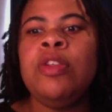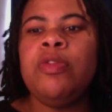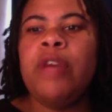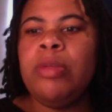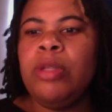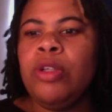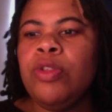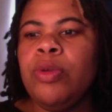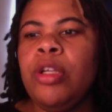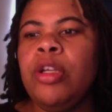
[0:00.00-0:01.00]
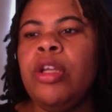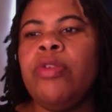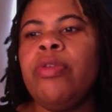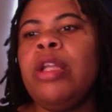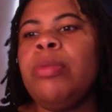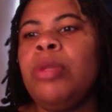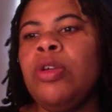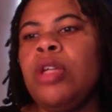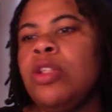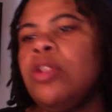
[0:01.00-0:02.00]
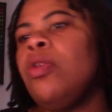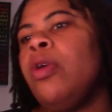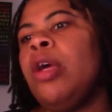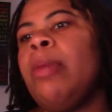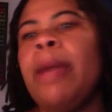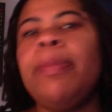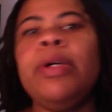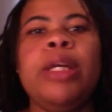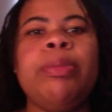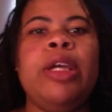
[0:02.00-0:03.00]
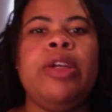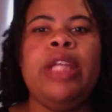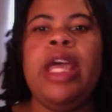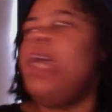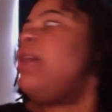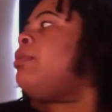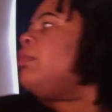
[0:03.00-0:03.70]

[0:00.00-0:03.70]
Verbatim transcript: you follow me on Twitter, and you follow me on Instagram, I put up there that